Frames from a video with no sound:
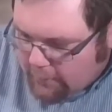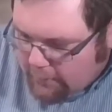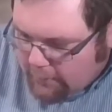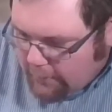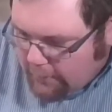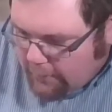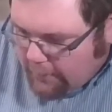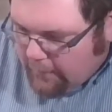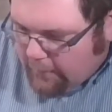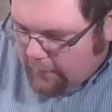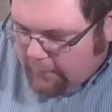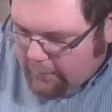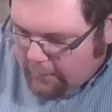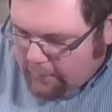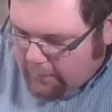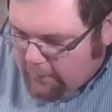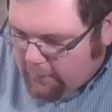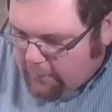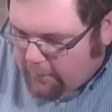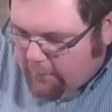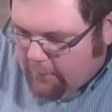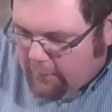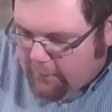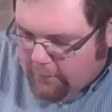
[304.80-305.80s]

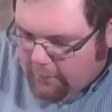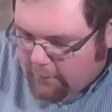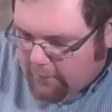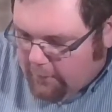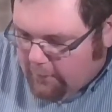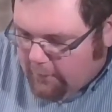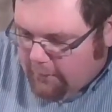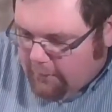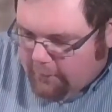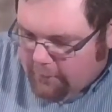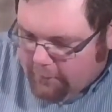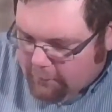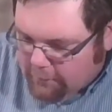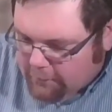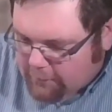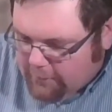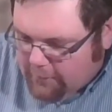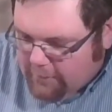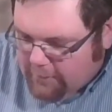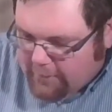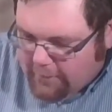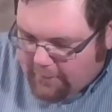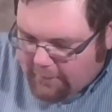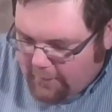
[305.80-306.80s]
and you'll
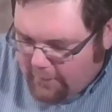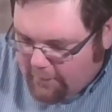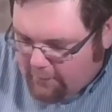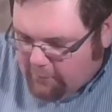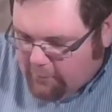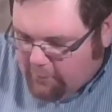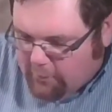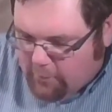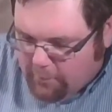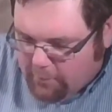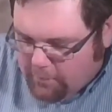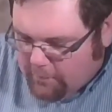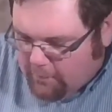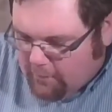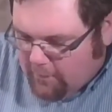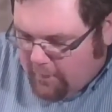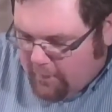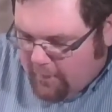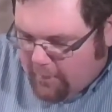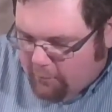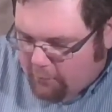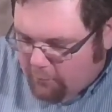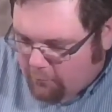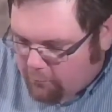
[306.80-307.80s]
see that
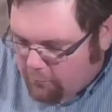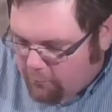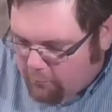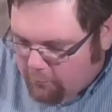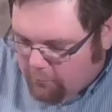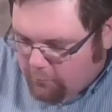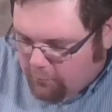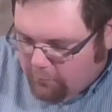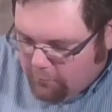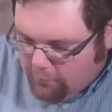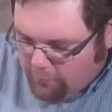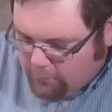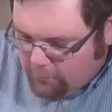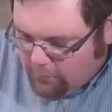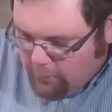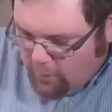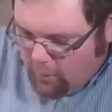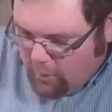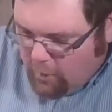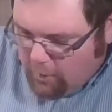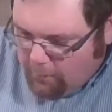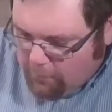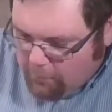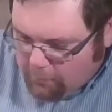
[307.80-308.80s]
turpentine
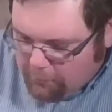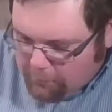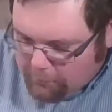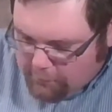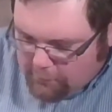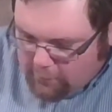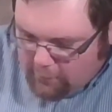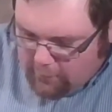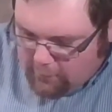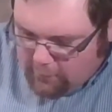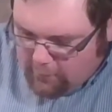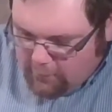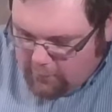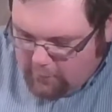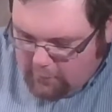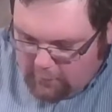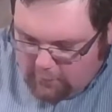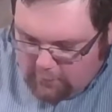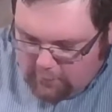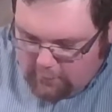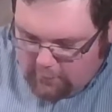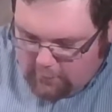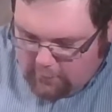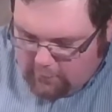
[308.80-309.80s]
almost
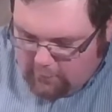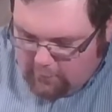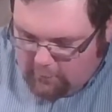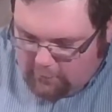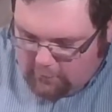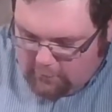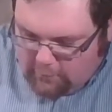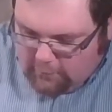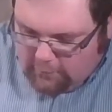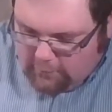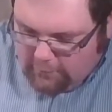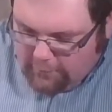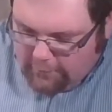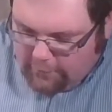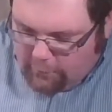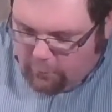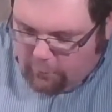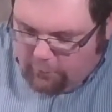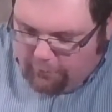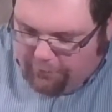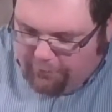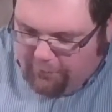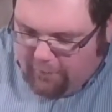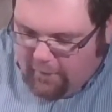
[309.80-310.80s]

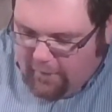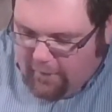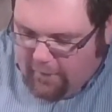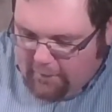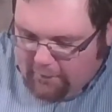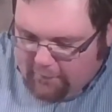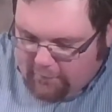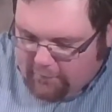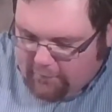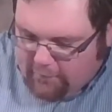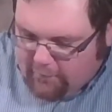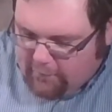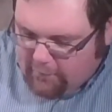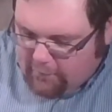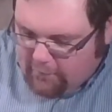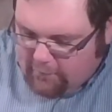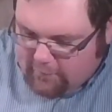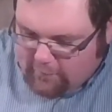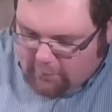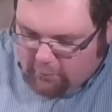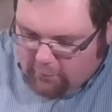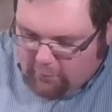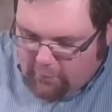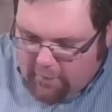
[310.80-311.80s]
liquefies
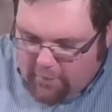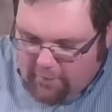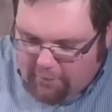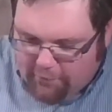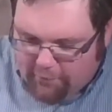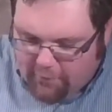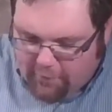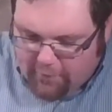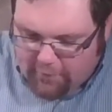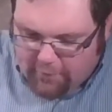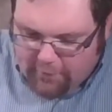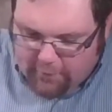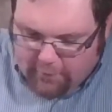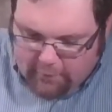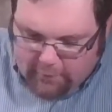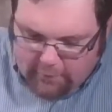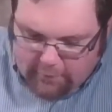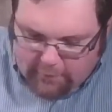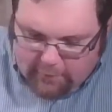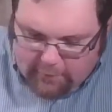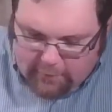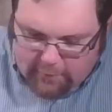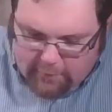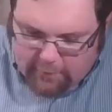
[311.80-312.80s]
the graphite.
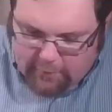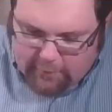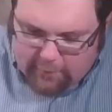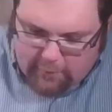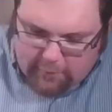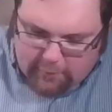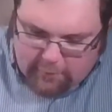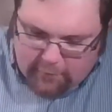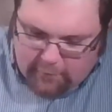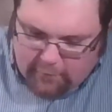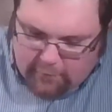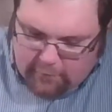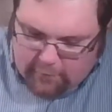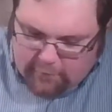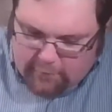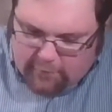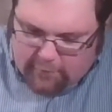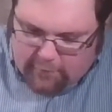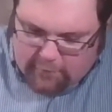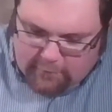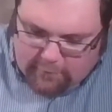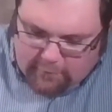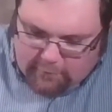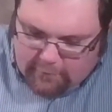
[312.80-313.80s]

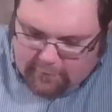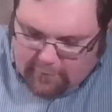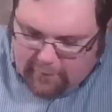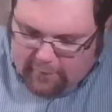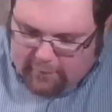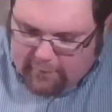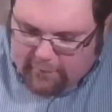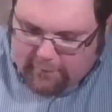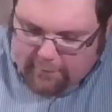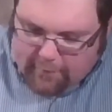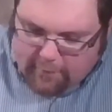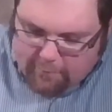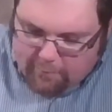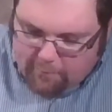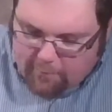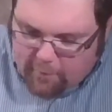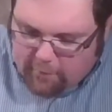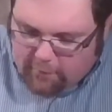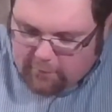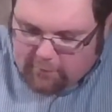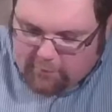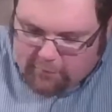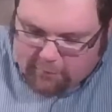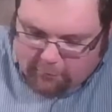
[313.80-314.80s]
It's kind of like it
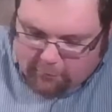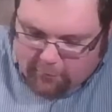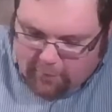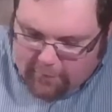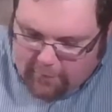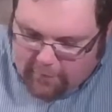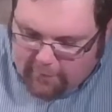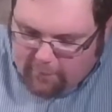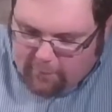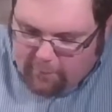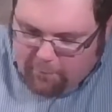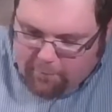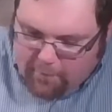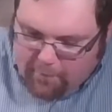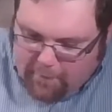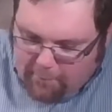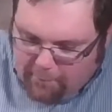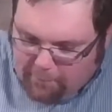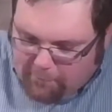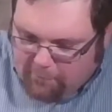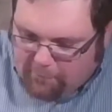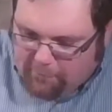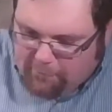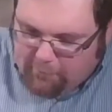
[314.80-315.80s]
melts it right on the
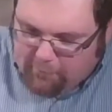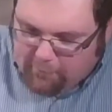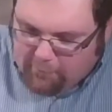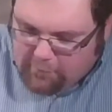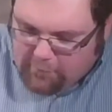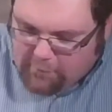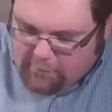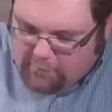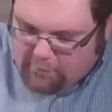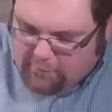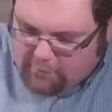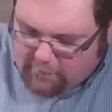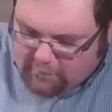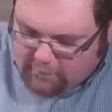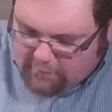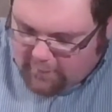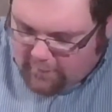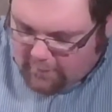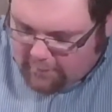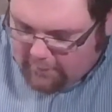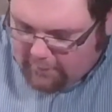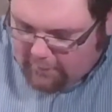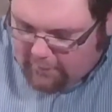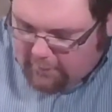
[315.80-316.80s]
paper for just a
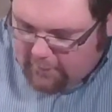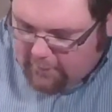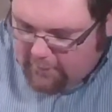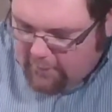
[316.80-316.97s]
second,